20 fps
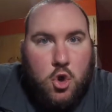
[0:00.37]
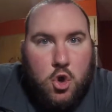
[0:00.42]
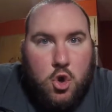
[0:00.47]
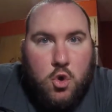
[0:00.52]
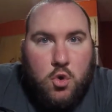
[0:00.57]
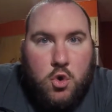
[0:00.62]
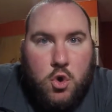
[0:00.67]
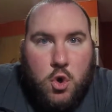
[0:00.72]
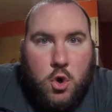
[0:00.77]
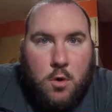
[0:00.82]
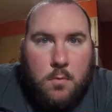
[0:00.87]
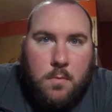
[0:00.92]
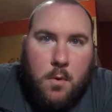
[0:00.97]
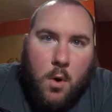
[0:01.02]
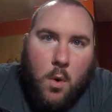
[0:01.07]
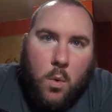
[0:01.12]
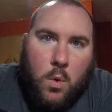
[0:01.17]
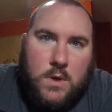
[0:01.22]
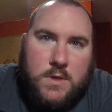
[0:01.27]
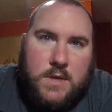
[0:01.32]
YouTube,
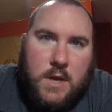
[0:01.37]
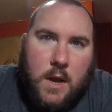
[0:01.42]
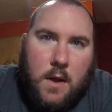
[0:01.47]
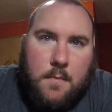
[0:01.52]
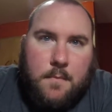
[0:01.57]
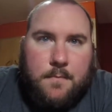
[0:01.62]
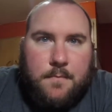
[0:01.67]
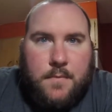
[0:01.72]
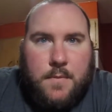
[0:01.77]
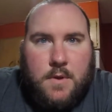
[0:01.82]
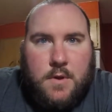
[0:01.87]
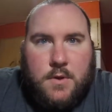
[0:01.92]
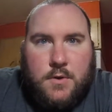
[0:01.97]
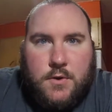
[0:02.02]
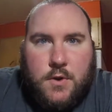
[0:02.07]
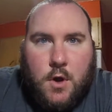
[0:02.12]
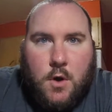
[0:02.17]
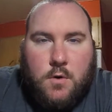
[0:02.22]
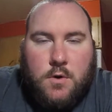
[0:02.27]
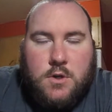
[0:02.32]
what's up?
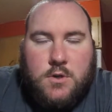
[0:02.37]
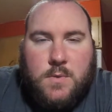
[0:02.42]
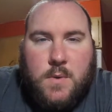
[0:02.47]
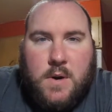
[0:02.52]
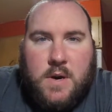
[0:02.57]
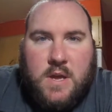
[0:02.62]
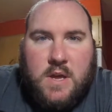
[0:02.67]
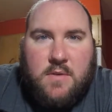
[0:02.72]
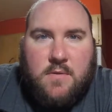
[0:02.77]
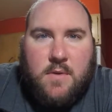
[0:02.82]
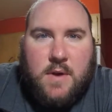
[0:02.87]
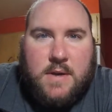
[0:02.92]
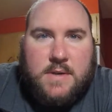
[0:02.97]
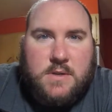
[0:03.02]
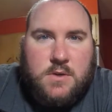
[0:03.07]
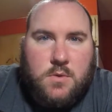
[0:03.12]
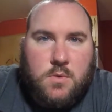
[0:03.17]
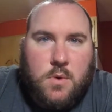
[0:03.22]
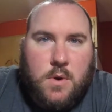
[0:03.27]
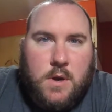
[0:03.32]
So, just want to give you
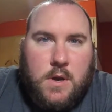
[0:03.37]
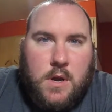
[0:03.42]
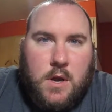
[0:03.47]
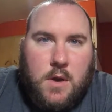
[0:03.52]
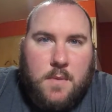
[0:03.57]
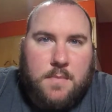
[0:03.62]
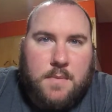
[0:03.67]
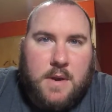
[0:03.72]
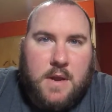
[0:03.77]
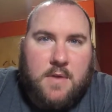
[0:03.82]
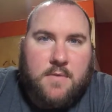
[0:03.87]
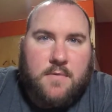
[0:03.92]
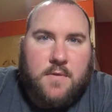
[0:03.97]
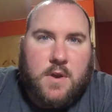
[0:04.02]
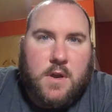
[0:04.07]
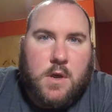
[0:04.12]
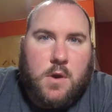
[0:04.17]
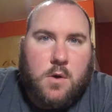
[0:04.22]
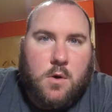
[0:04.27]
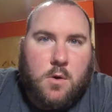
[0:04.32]
guys a quick update
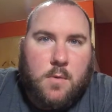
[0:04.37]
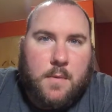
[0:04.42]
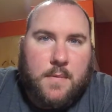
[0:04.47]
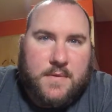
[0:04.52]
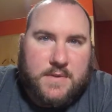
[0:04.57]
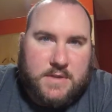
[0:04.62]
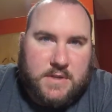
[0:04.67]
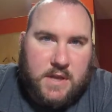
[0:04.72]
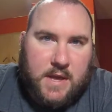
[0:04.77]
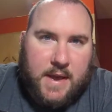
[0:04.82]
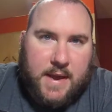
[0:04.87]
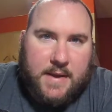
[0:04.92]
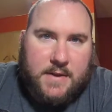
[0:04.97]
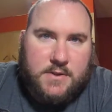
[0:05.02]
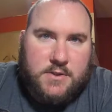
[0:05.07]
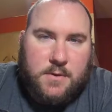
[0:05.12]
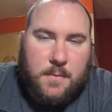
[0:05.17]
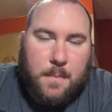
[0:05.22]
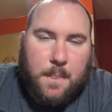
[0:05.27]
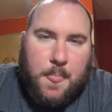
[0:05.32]
video of a
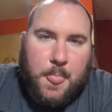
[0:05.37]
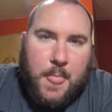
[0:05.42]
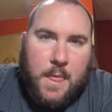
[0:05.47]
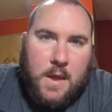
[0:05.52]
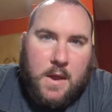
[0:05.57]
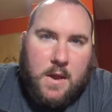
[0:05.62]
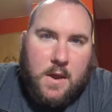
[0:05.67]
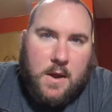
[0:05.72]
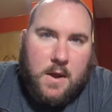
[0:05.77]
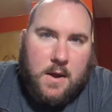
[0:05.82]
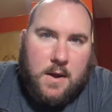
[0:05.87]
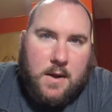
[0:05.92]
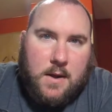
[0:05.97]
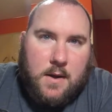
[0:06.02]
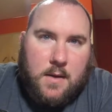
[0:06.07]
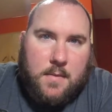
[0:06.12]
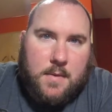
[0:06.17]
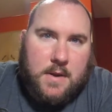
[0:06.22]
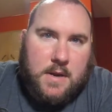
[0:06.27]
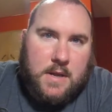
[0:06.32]
slash.
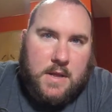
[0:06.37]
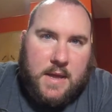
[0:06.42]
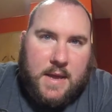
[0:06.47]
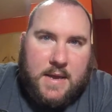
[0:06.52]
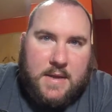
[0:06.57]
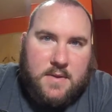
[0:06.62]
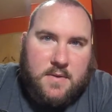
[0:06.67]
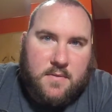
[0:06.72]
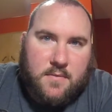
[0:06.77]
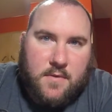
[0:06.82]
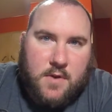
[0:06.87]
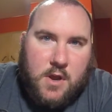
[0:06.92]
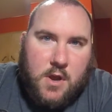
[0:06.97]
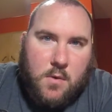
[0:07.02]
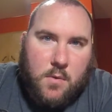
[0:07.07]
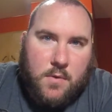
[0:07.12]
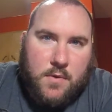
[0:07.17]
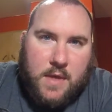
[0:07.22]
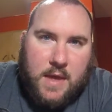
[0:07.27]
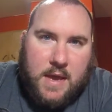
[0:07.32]
Um, in the last
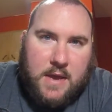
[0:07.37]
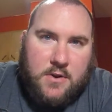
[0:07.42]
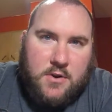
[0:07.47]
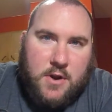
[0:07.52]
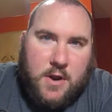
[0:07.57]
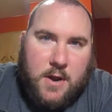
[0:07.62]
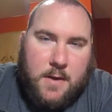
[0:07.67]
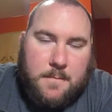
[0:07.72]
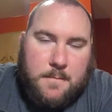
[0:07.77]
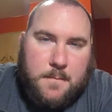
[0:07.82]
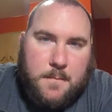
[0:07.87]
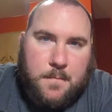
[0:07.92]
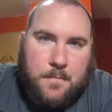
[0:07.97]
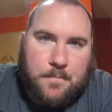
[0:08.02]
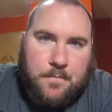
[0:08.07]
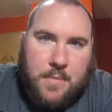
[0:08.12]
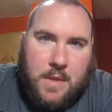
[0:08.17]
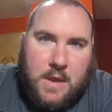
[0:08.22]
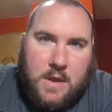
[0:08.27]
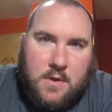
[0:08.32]
video with AJ,
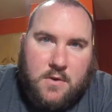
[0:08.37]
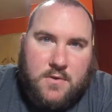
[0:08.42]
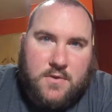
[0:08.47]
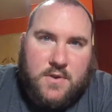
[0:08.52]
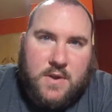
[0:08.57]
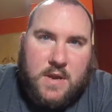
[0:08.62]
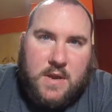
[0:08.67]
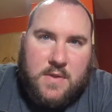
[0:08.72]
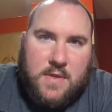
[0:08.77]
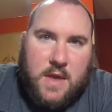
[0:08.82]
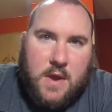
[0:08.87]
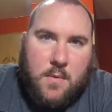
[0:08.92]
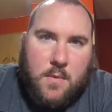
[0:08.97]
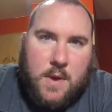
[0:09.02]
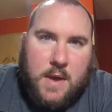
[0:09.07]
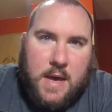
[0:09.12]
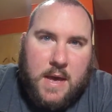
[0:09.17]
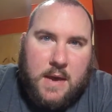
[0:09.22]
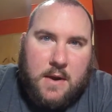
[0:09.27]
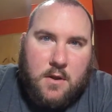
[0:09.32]
you've seen that
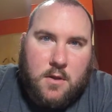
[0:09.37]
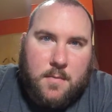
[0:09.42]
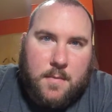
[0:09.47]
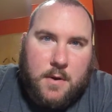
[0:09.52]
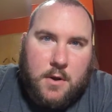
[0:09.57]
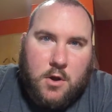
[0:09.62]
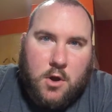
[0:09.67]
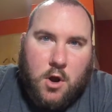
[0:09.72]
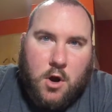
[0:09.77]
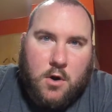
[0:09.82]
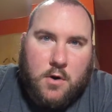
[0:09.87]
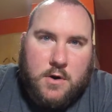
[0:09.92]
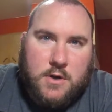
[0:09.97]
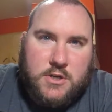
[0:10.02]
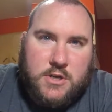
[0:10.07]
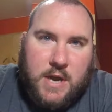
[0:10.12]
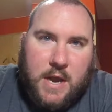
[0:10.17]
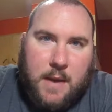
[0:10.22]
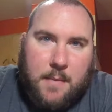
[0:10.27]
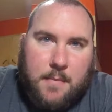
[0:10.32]
we had a little bit of
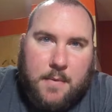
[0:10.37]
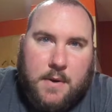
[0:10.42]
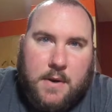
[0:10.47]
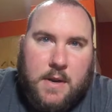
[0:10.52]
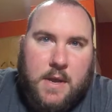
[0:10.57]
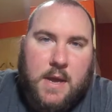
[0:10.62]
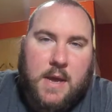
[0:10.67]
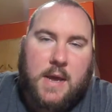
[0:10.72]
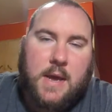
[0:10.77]
carnage happen.